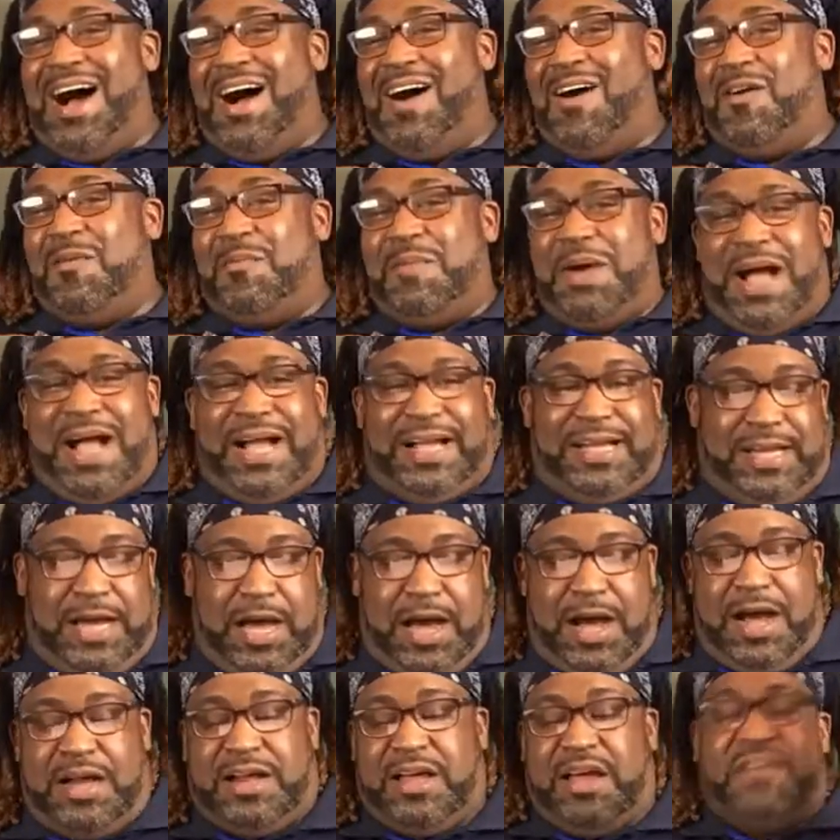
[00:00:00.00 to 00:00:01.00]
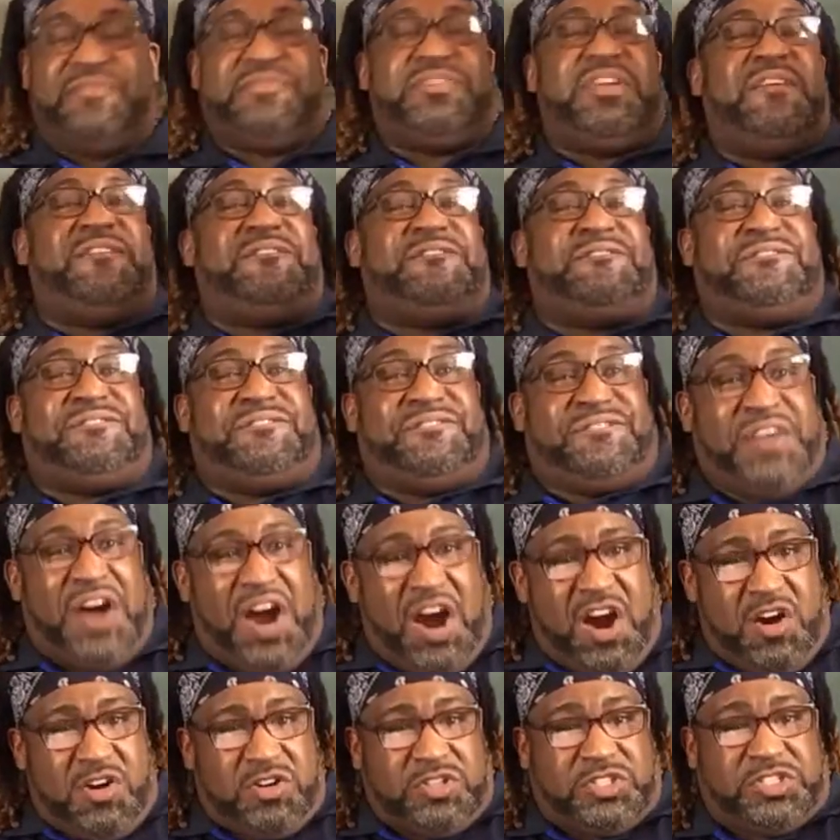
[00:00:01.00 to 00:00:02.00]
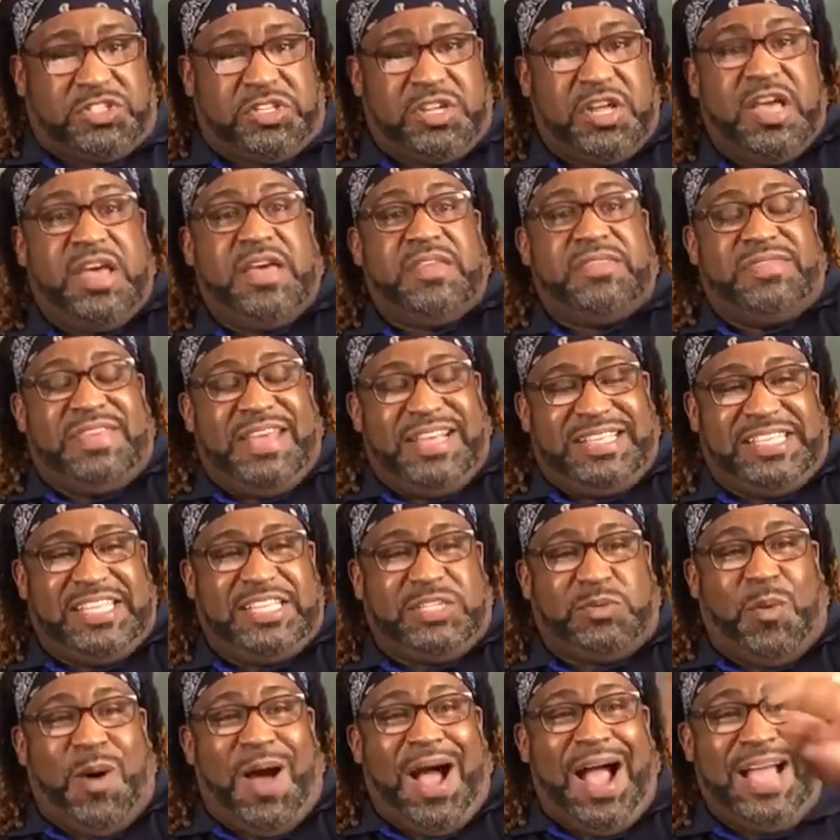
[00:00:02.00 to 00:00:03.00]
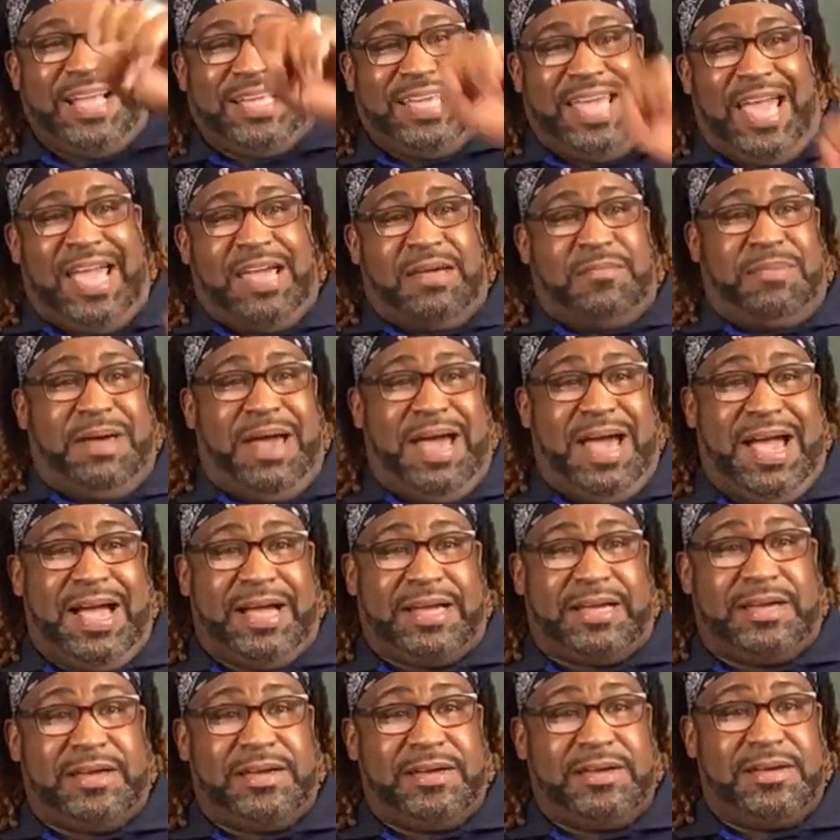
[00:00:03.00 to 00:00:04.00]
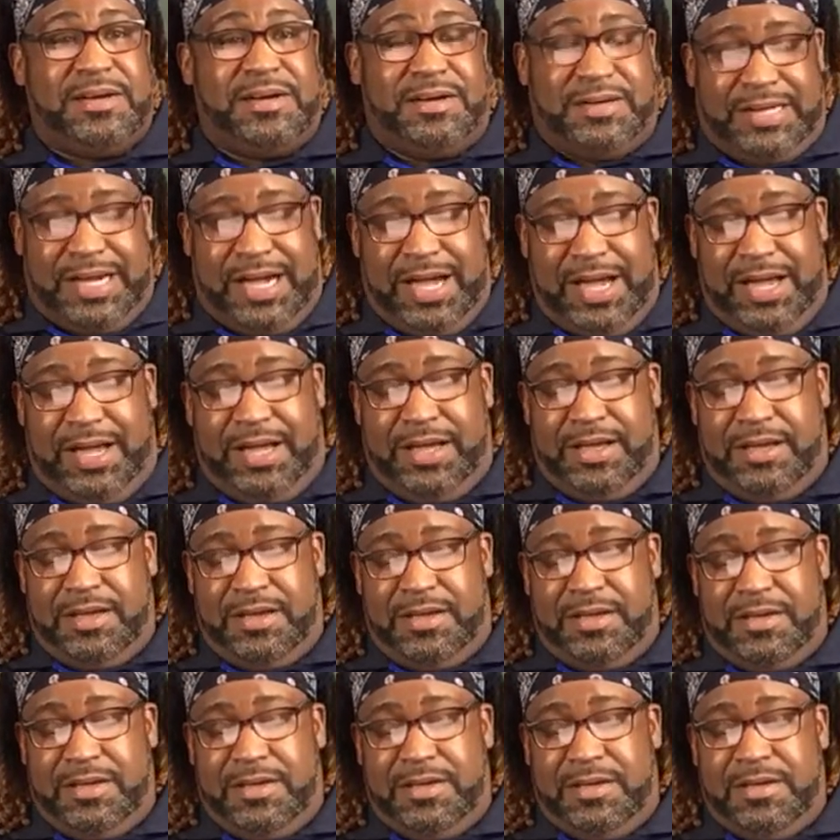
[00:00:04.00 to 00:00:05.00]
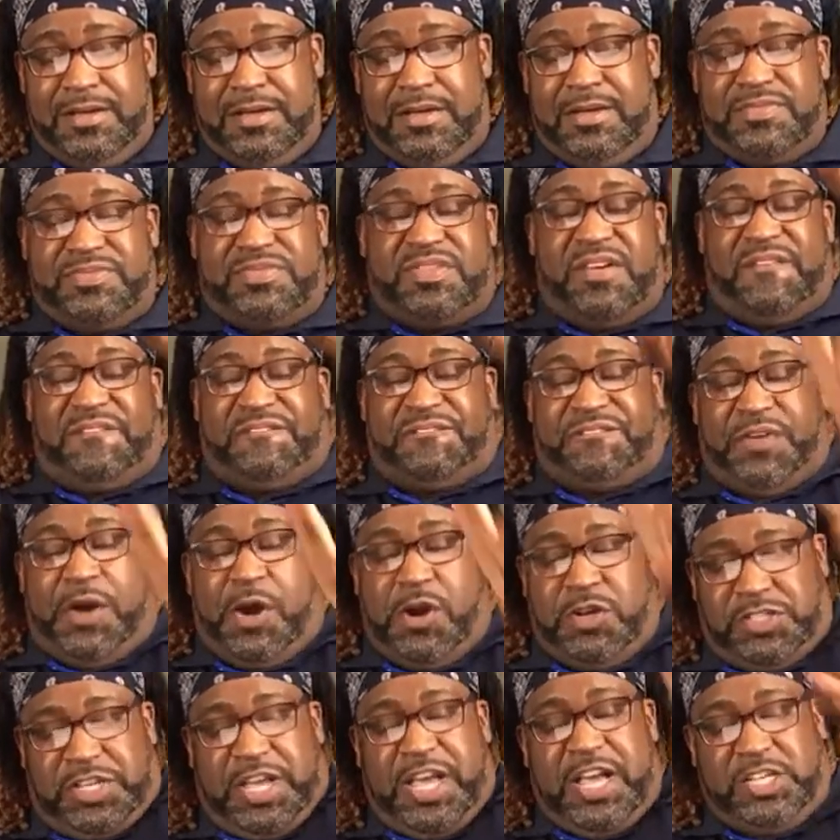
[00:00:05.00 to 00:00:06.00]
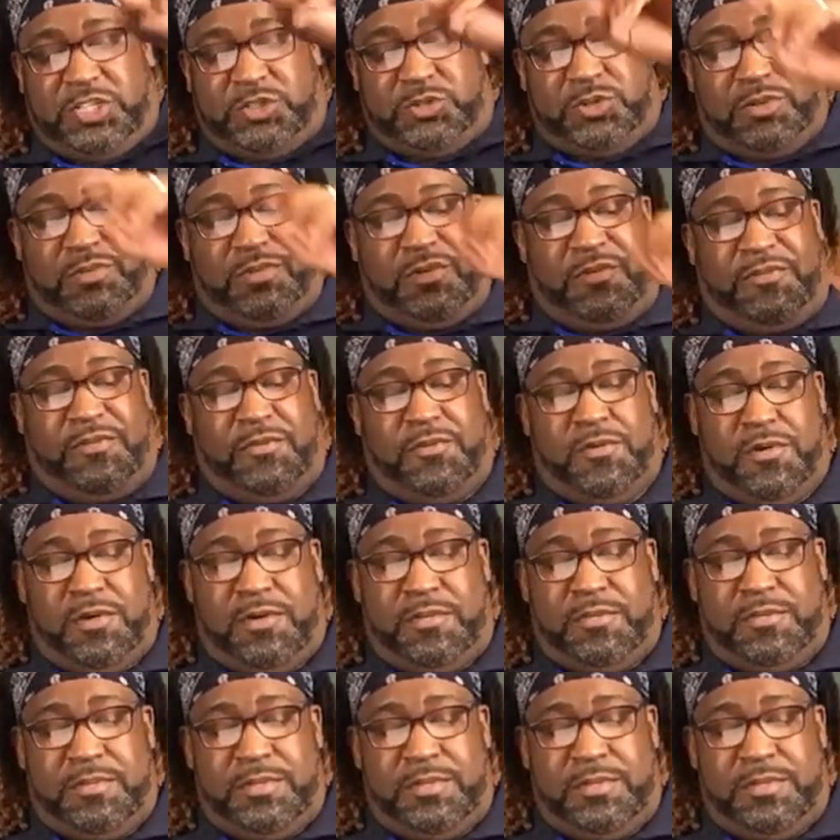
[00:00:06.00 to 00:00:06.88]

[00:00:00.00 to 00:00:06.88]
Oh my God. The first, this is why I came back. Okay? The first history of reform.